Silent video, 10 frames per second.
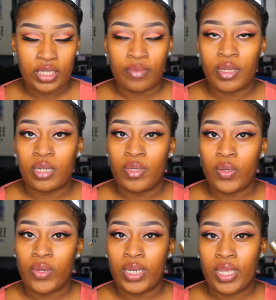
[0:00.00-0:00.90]
I'm going to be
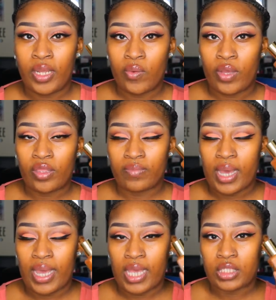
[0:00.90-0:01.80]
going in with
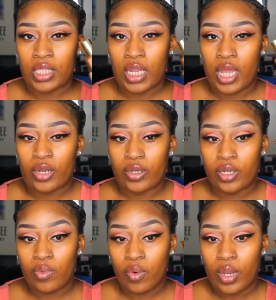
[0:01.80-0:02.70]
my Estée Lauder
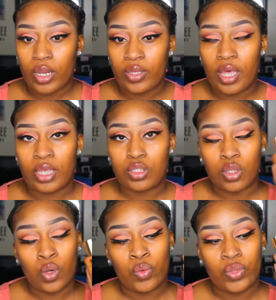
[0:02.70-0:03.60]
Double Wear. You guys
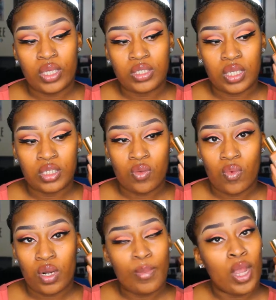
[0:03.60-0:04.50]
know this is
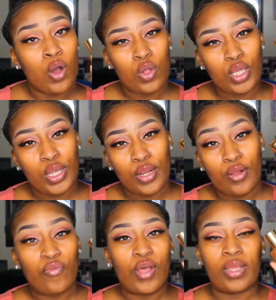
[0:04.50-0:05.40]
one of my holy grail
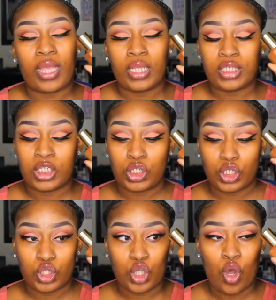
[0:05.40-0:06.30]
foundations,
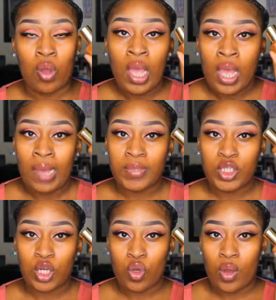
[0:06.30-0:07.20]
so I'm just
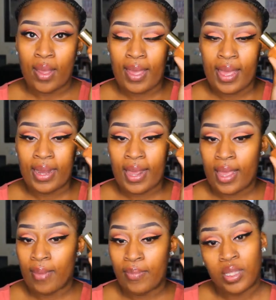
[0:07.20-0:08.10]
going to go ahead
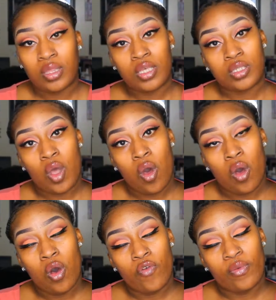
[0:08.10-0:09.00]
and put this all
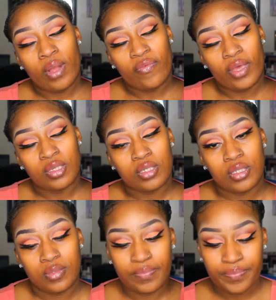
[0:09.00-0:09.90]
over my face.